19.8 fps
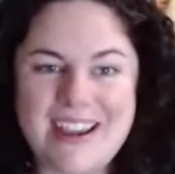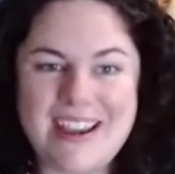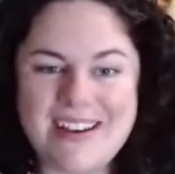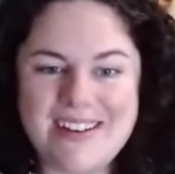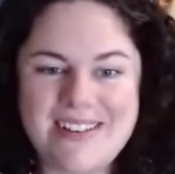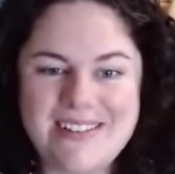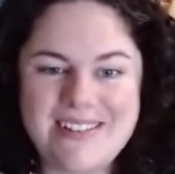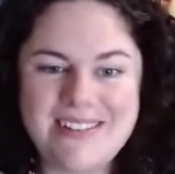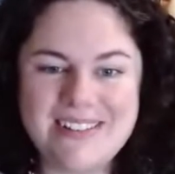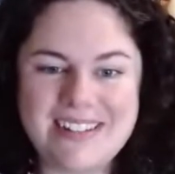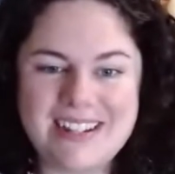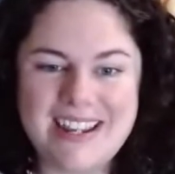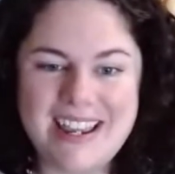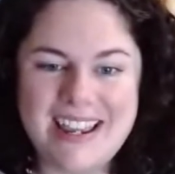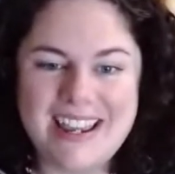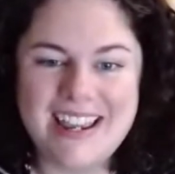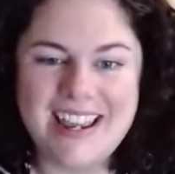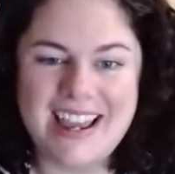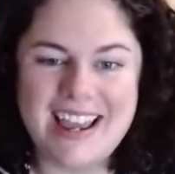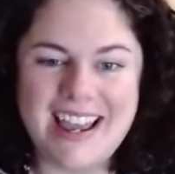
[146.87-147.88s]
out
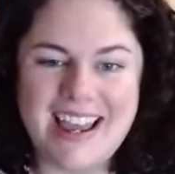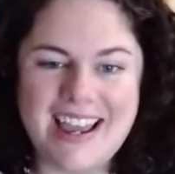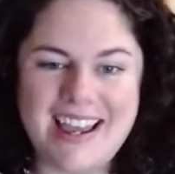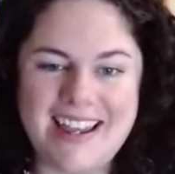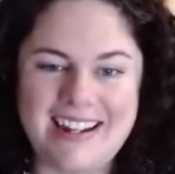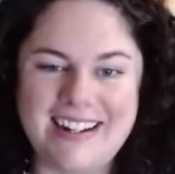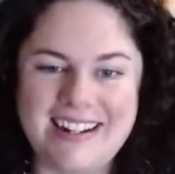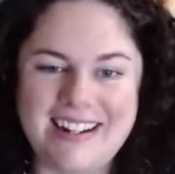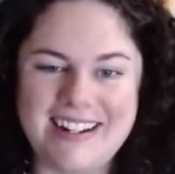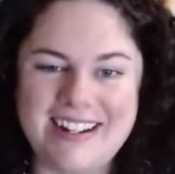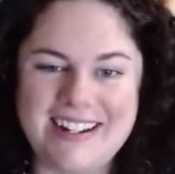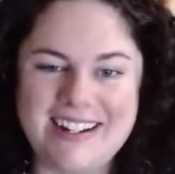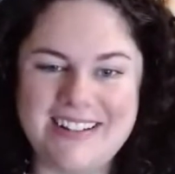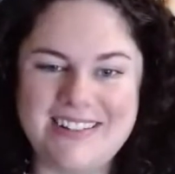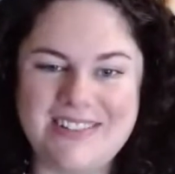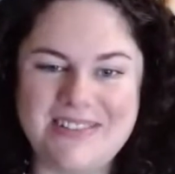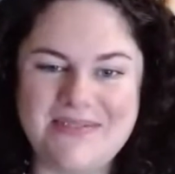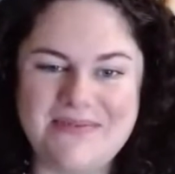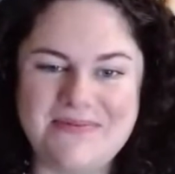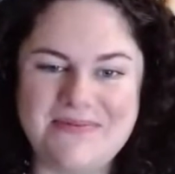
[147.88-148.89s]
and
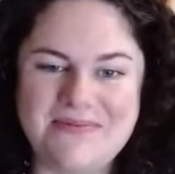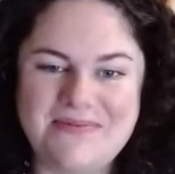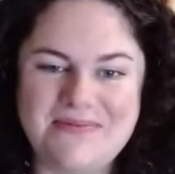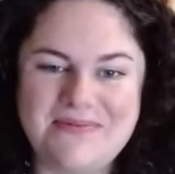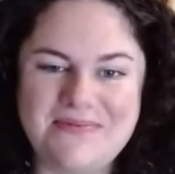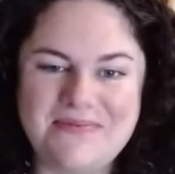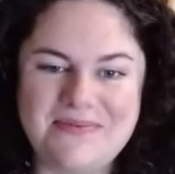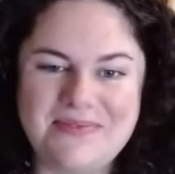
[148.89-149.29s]
um,